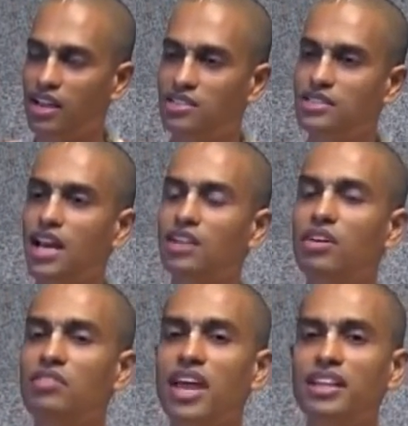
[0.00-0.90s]

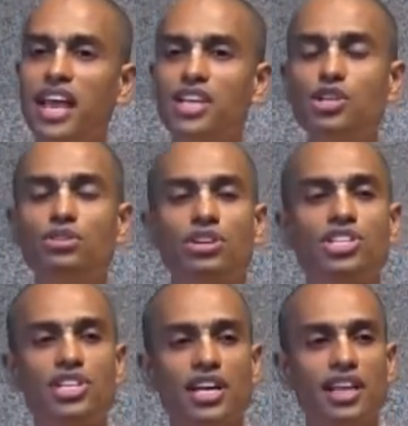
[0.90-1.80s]
Sarva Vedeshu
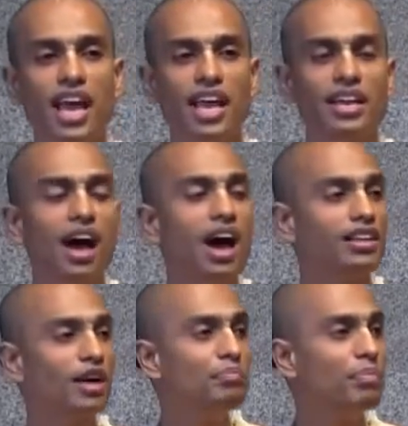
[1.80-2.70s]
Drishyate,
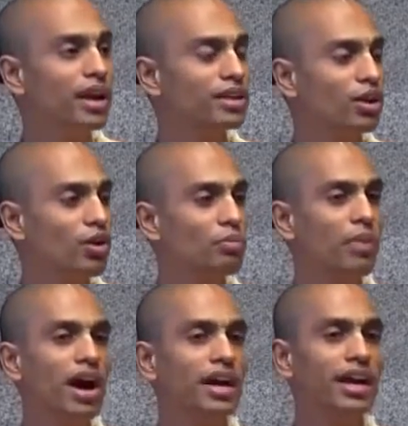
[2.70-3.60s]
Natha
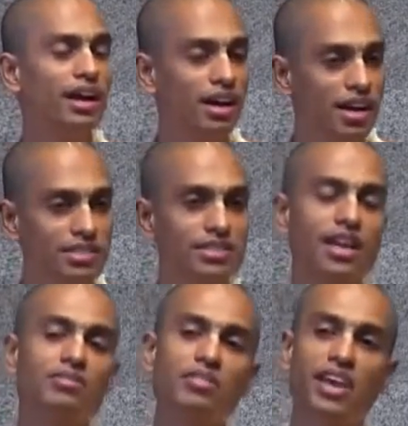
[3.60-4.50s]
Parataropaya,
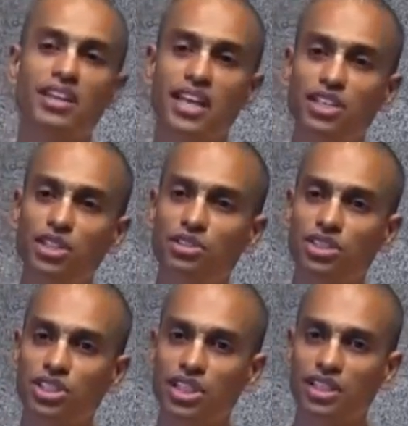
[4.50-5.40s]
Sarva Vedeshu
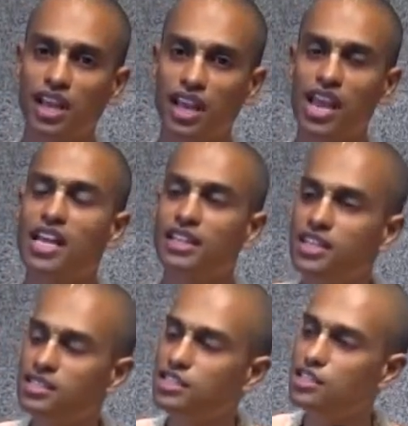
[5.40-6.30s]
Drishyate.
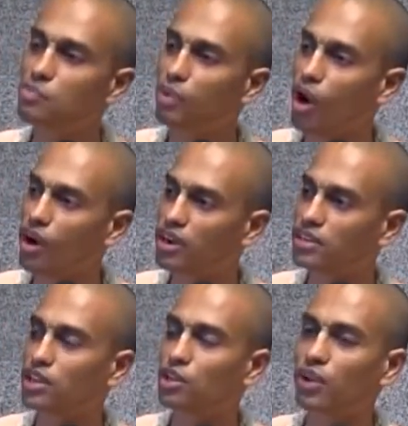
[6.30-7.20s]
This is the
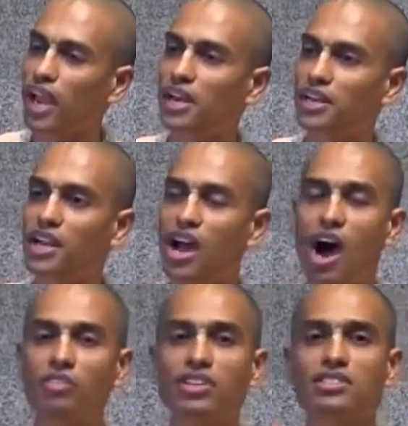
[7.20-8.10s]
product that you get
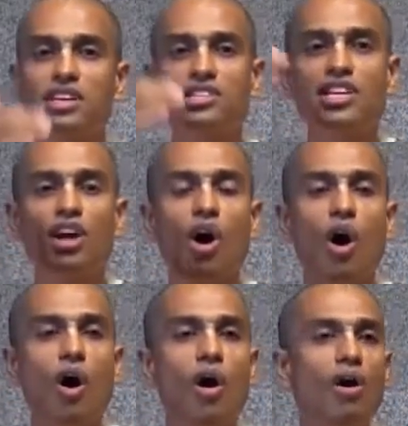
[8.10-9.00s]
after searching
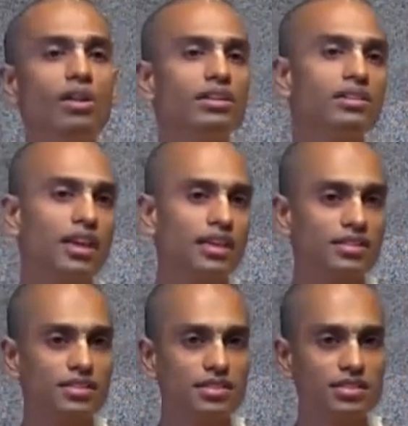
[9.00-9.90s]
all the
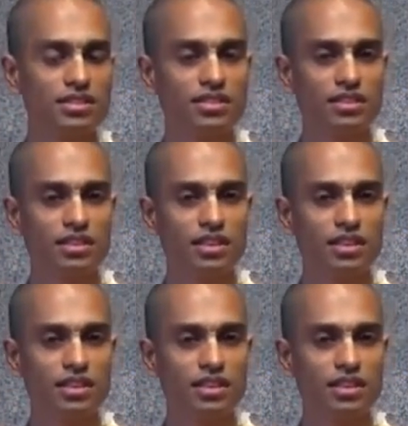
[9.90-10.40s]
things.